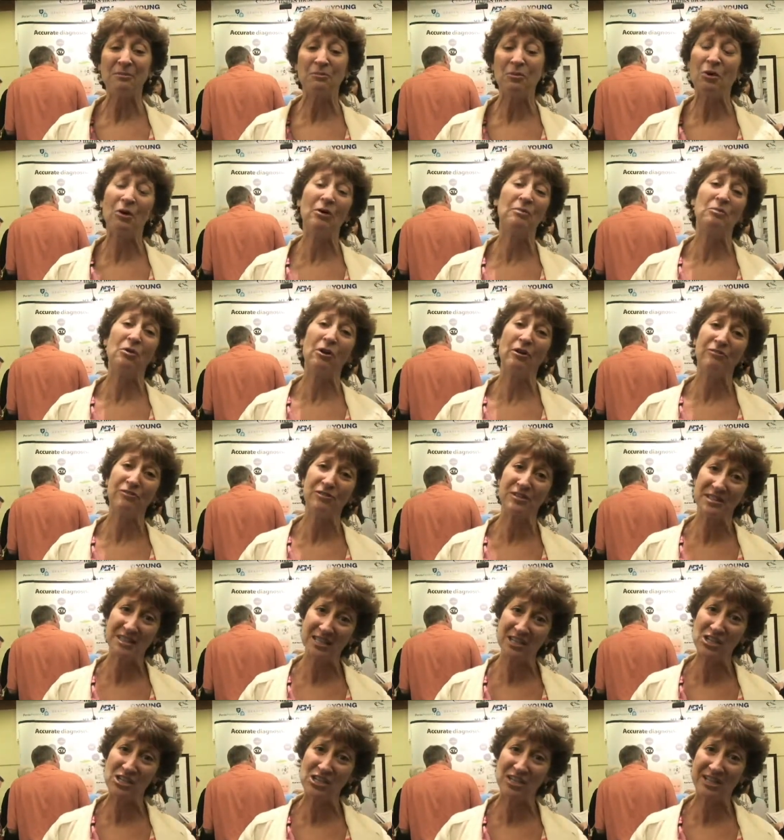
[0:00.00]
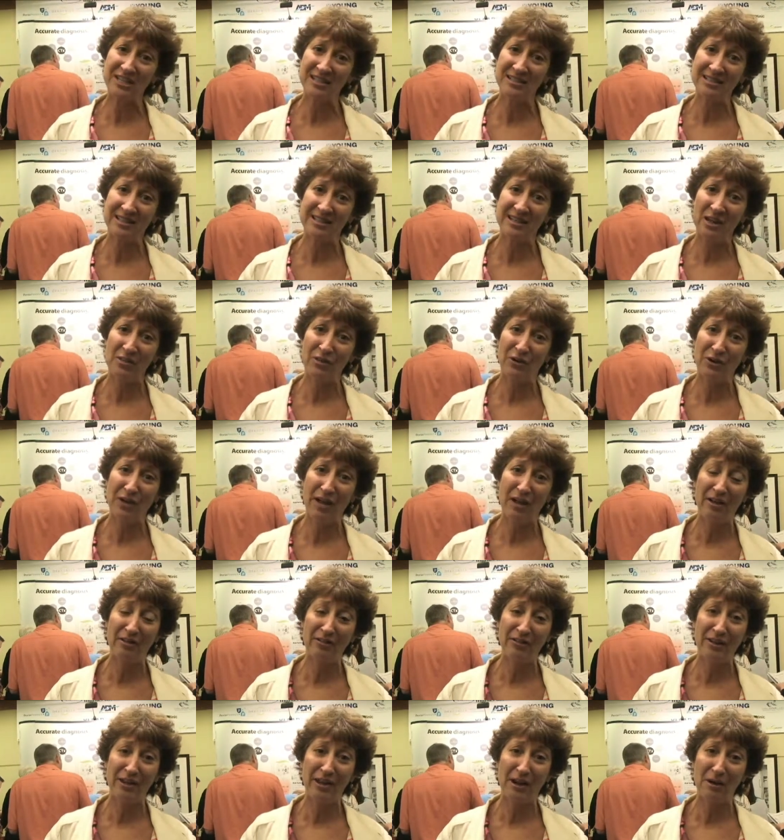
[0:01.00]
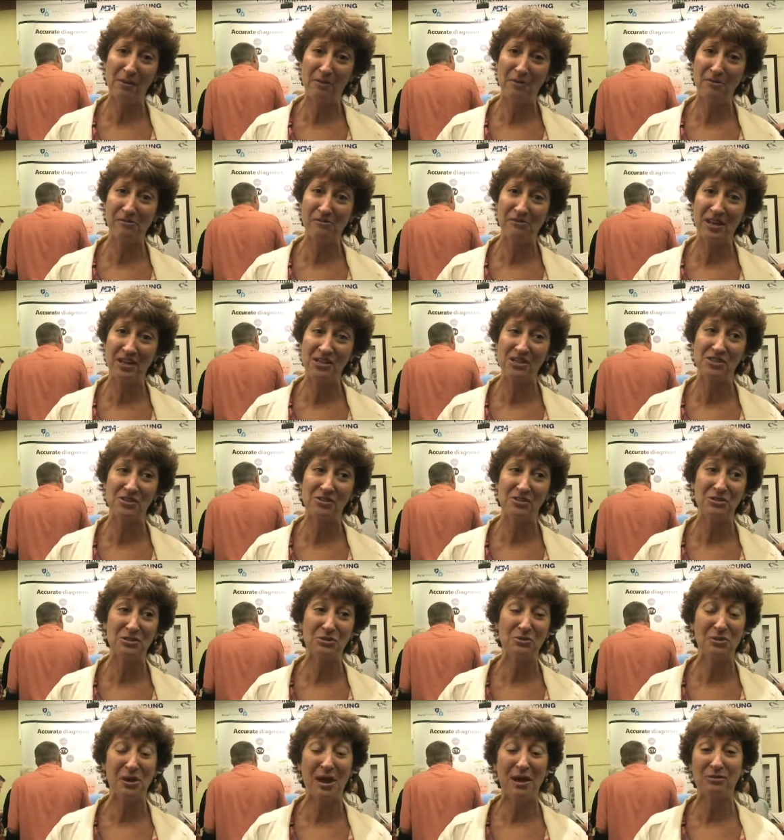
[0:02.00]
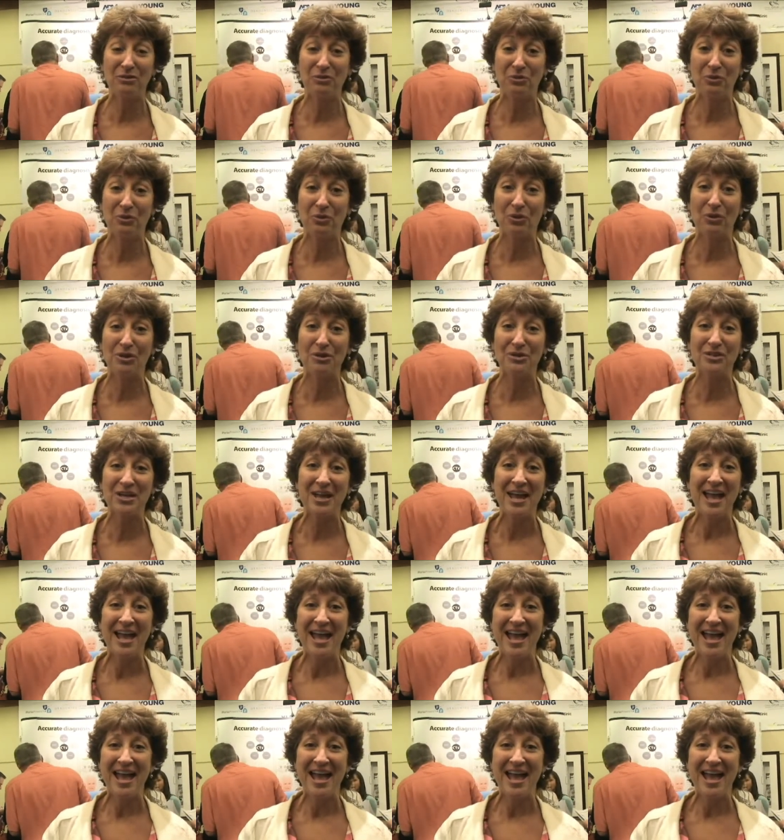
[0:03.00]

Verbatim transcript: more and more physicians and other healthcare professionals throughout the world